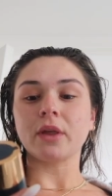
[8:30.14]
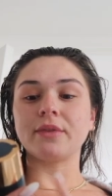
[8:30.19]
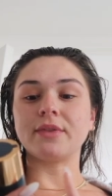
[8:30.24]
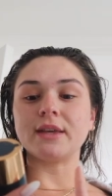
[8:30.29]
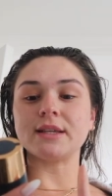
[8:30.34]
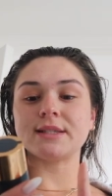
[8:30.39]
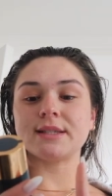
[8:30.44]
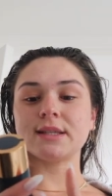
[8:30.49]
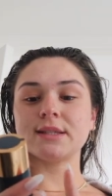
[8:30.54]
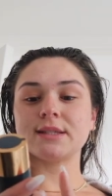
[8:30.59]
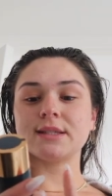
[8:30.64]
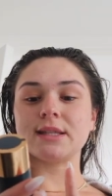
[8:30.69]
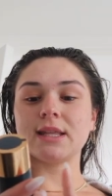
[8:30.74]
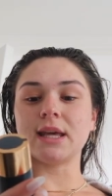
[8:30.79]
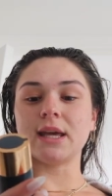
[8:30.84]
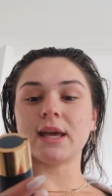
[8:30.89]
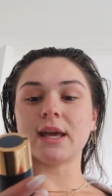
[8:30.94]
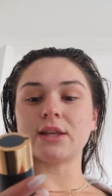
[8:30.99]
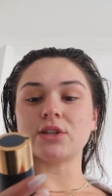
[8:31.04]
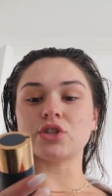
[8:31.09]
This is
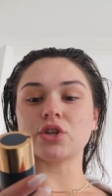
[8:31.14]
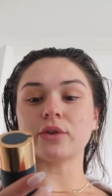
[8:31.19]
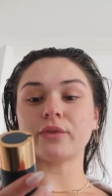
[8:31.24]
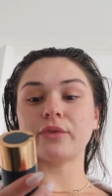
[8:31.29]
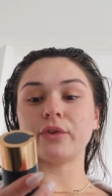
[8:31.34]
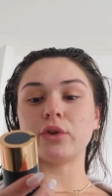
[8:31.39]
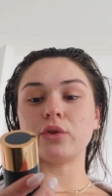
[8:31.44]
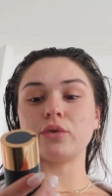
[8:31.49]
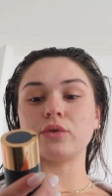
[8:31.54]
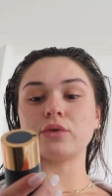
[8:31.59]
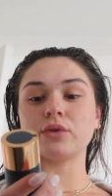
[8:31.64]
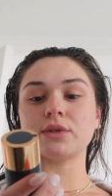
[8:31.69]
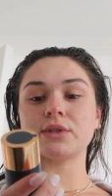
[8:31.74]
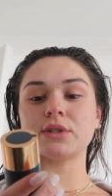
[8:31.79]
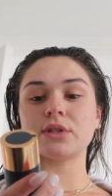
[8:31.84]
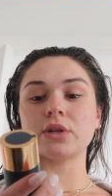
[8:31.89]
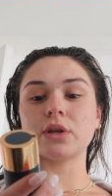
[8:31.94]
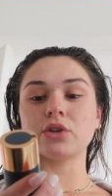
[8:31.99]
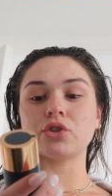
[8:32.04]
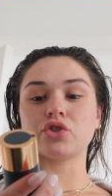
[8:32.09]
the
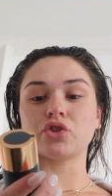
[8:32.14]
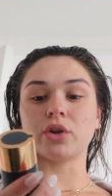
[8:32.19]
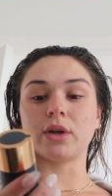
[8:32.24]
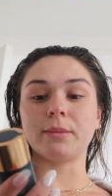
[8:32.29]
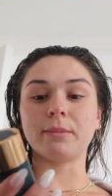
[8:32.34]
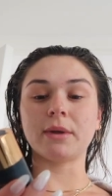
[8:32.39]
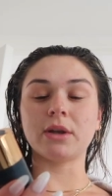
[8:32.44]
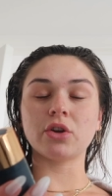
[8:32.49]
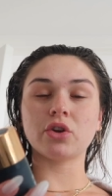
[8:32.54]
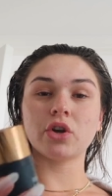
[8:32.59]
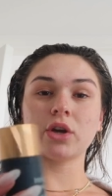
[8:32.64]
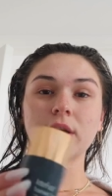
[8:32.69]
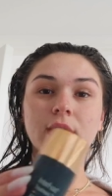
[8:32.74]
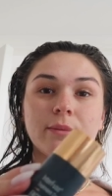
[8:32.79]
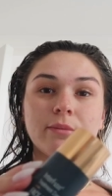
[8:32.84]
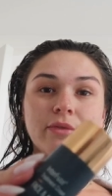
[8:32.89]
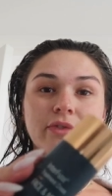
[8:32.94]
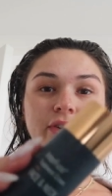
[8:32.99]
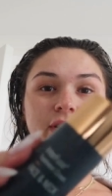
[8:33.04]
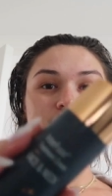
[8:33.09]
Interfuse Treatment
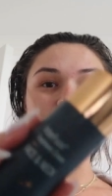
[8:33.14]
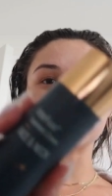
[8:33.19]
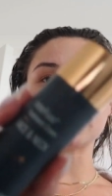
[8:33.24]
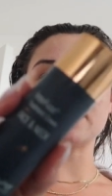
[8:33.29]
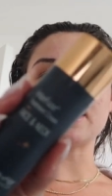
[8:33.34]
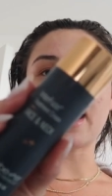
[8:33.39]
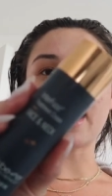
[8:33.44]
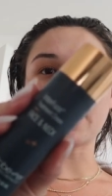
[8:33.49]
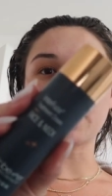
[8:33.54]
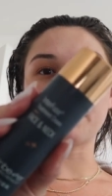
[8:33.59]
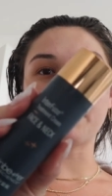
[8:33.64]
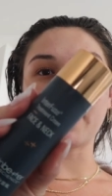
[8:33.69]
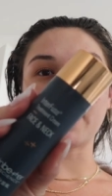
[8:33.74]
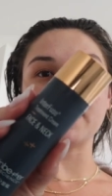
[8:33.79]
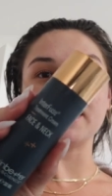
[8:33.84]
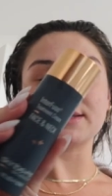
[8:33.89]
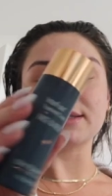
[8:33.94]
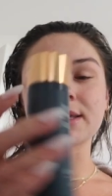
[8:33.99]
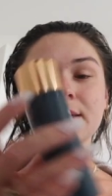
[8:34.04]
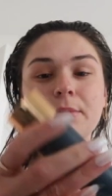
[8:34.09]
Cream Face and Neck
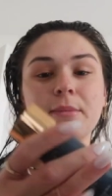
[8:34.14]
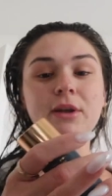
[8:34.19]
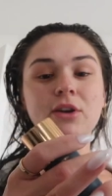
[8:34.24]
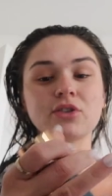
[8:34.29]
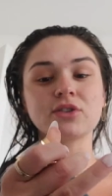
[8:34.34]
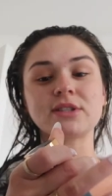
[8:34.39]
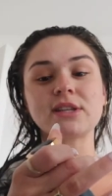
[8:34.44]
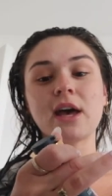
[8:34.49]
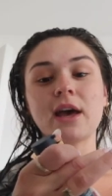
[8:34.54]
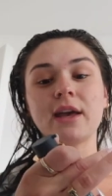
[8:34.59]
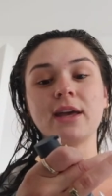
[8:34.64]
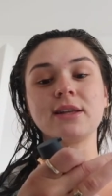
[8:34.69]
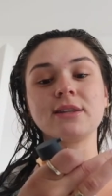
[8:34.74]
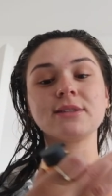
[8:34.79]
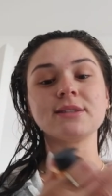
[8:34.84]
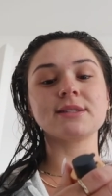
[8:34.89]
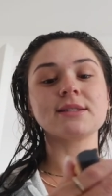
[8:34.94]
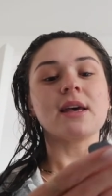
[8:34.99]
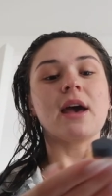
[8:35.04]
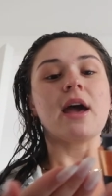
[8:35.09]
by Skin Better
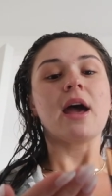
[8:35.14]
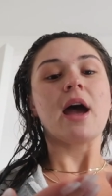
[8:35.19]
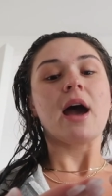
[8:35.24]
Science.